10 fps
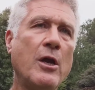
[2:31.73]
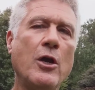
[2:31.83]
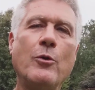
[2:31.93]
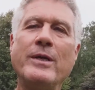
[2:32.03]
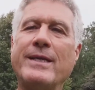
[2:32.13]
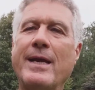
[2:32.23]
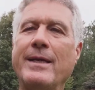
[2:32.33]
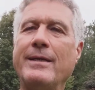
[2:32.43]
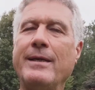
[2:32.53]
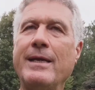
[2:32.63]
who is
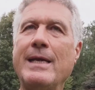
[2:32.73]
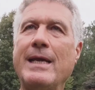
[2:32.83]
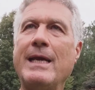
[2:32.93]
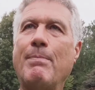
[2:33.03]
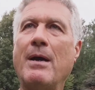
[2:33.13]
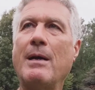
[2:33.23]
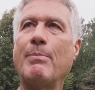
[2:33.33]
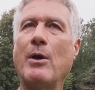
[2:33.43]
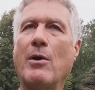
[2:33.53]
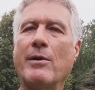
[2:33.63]
a hip-hop
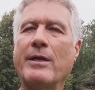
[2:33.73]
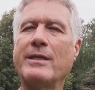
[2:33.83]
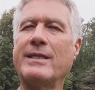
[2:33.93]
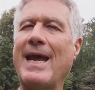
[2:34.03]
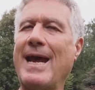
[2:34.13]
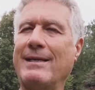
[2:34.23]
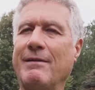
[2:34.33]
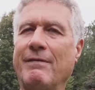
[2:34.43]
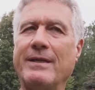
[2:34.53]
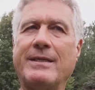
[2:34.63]
artist,
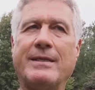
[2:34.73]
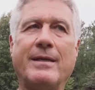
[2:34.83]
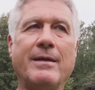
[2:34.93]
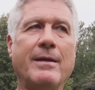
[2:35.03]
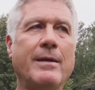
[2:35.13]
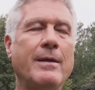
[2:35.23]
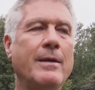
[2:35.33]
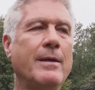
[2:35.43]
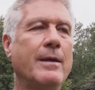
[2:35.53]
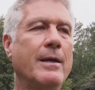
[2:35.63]
activist,
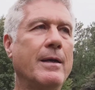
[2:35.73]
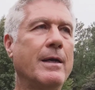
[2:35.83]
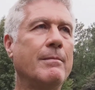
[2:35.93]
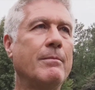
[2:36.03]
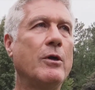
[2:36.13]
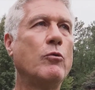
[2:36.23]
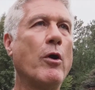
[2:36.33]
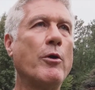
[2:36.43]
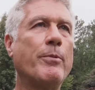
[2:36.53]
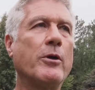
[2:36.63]
who
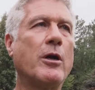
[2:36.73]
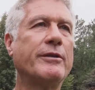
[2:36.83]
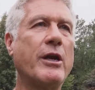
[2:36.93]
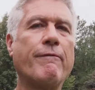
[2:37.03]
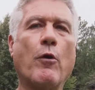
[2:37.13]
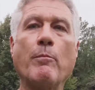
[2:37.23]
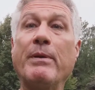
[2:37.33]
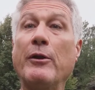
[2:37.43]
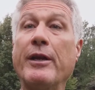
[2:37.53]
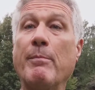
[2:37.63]
wrote a book called Terraform,
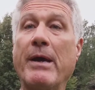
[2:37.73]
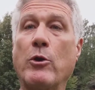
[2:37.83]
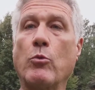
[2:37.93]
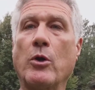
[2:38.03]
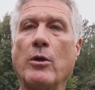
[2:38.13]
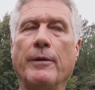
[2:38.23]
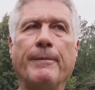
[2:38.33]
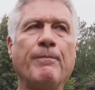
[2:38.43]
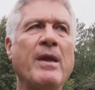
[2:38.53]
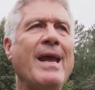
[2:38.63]
Building a Better World.
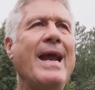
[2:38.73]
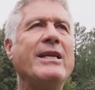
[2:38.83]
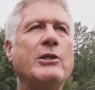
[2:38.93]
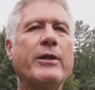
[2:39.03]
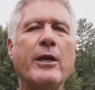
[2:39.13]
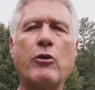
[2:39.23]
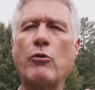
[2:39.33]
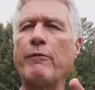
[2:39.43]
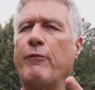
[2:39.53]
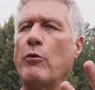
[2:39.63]
And he's looking
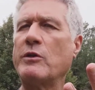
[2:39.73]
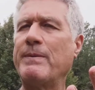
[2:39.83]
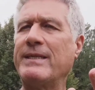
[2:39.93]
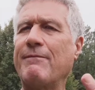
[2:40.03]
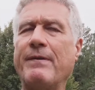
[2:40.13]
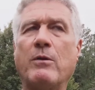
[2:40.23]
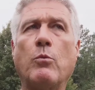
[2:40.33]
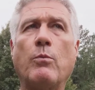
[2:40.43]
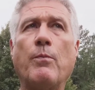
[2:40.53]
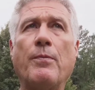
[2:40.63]
through 4 specific
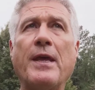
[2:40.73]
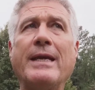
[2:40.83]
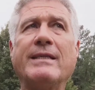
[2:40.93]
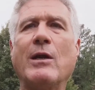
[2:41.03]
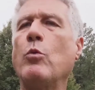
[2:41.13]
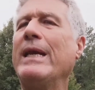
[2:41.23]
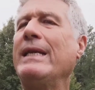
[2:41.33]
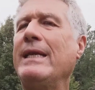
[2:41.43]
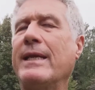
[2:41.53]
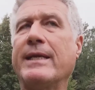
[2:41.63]
things that we
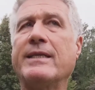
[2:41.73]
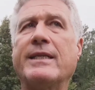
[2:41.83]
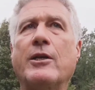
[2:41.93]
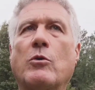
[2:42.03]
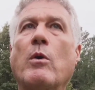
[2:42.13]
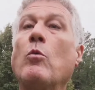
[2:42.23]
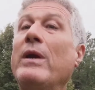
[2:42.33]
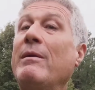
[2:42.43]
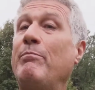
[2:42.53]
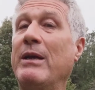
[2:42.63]
need to consider when
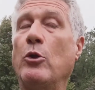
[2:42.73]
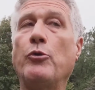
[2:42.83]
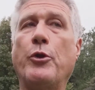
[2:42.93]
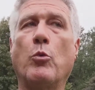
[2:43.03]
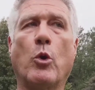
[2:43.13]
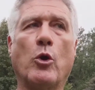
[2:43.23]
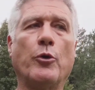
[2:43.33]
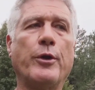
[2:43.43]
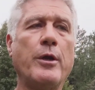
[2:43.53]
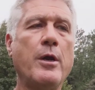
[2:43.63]
we build the
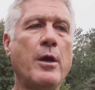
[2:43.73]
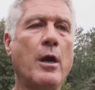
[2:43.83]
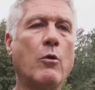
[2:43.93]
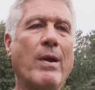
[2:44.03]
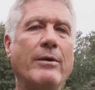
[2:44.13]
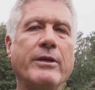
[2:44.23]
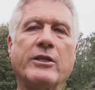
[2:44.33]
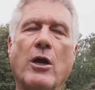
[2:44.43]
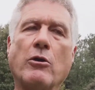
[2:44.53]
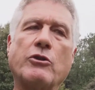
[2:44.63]
world around
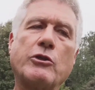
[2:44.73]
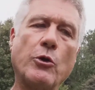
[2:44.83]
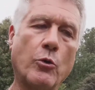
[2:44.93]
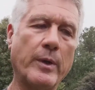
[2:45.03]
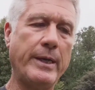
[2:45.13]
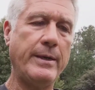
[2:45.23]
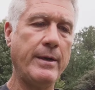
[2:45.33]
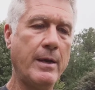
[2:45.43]
us. Our story,